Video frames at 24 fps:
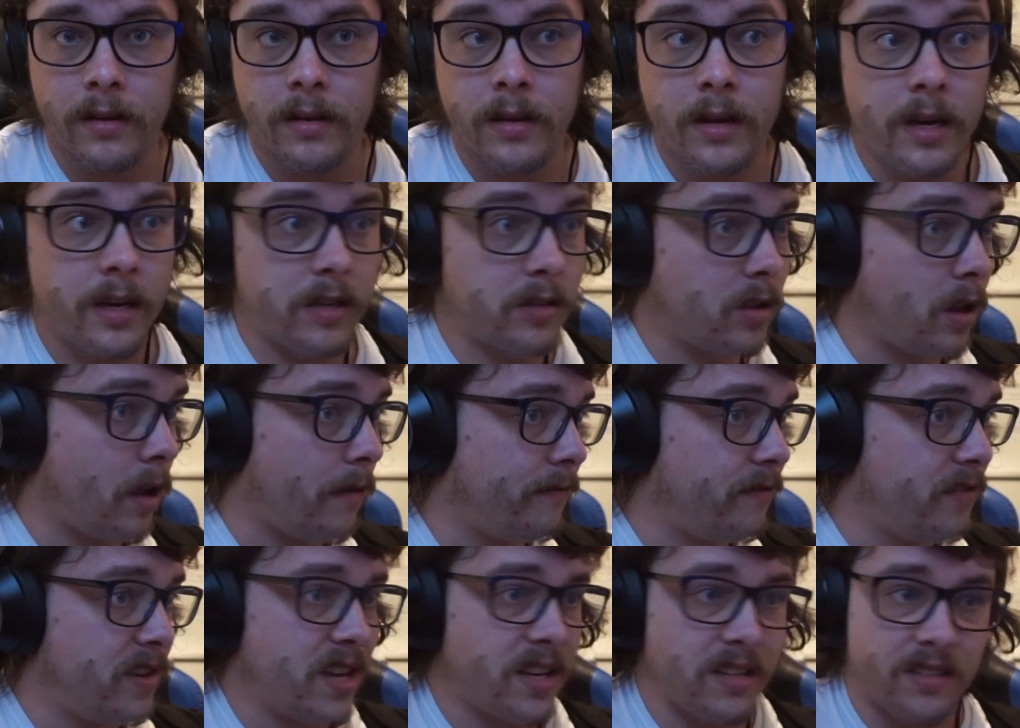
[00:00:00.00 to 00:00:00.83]
It's
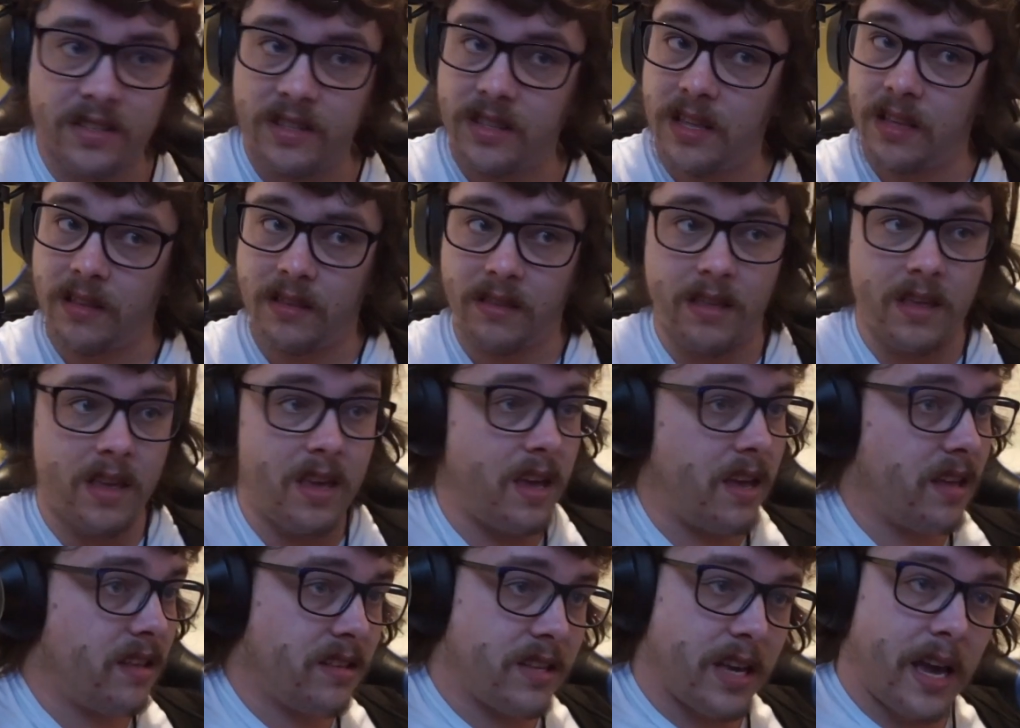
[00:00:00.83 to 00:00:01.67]
obvious that
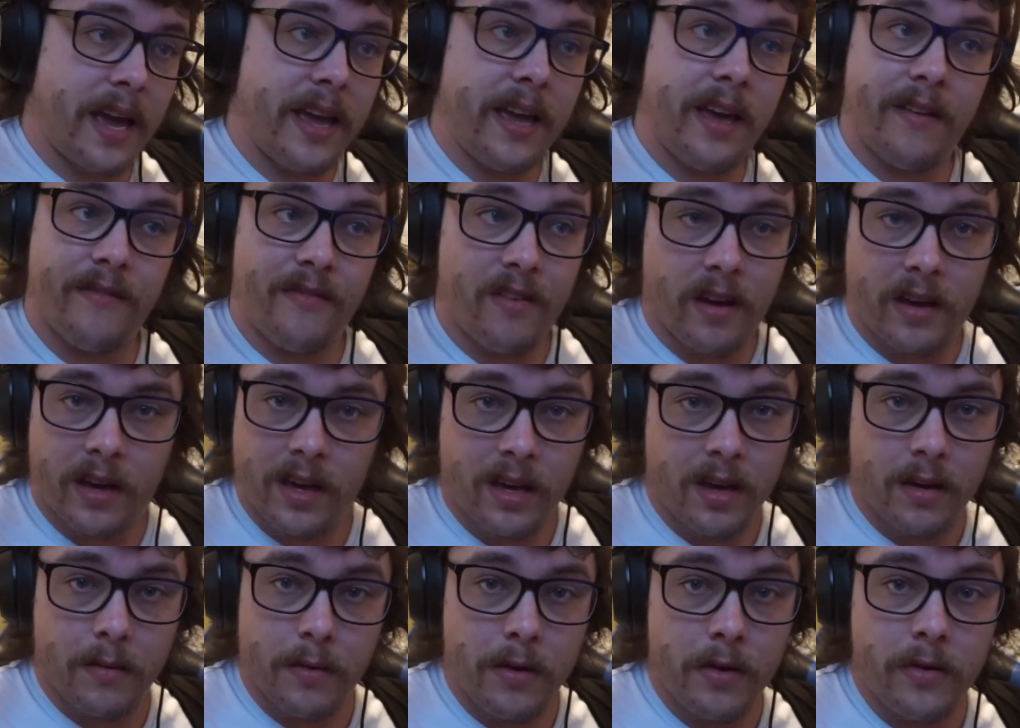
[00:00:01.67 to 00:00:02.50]
the entire
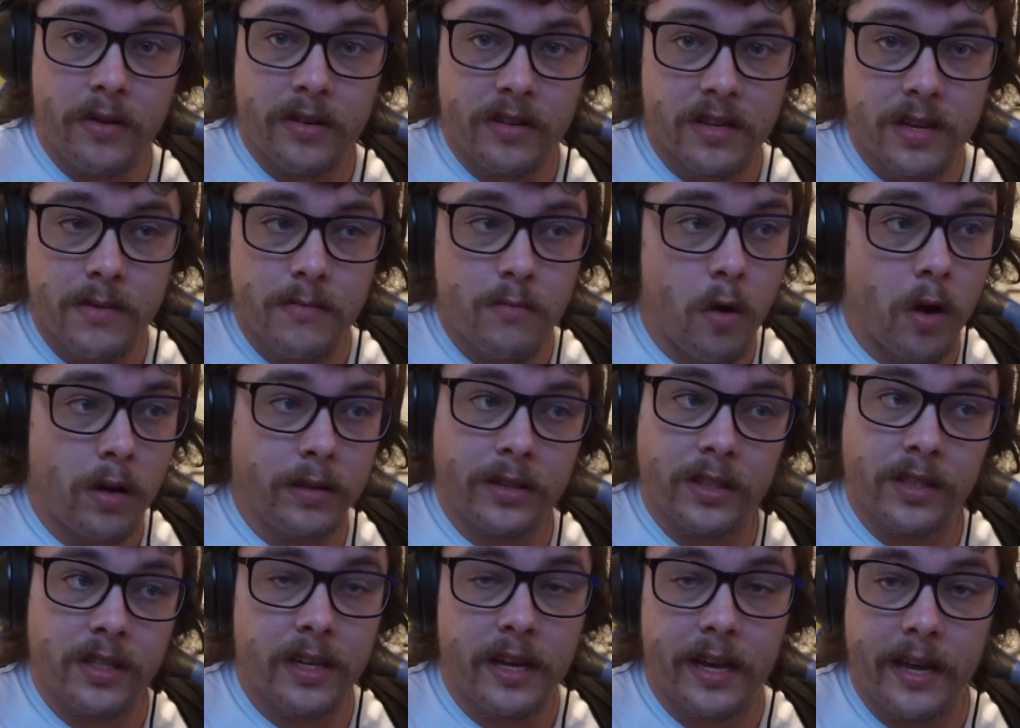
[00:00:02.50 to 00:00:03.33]
fucking community
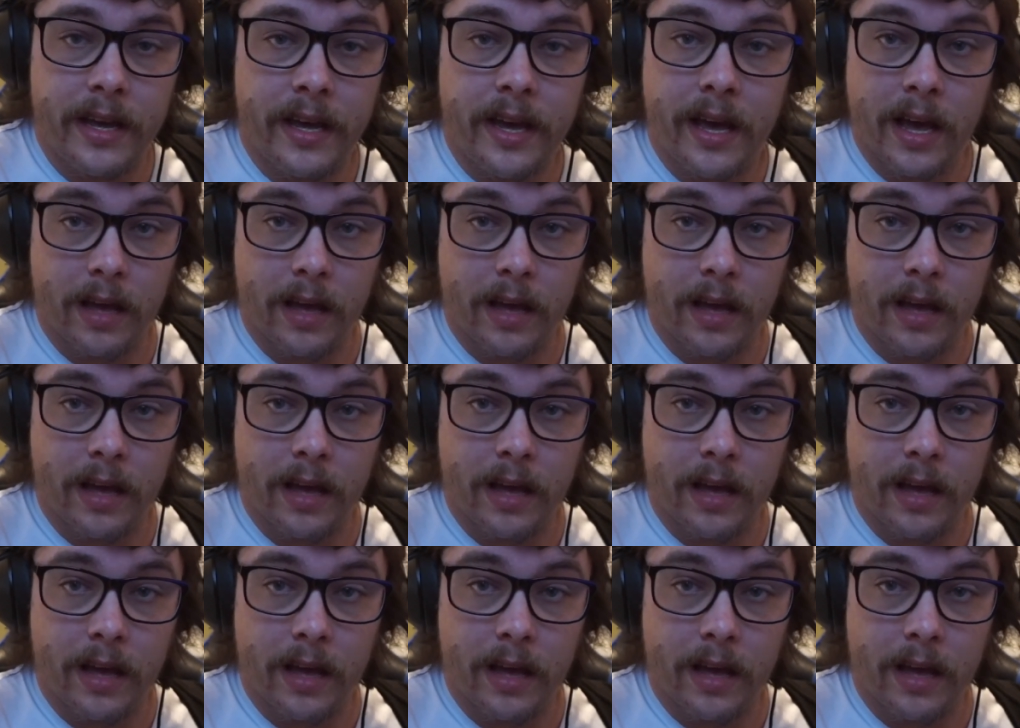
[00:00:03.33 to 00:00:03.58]
wanted it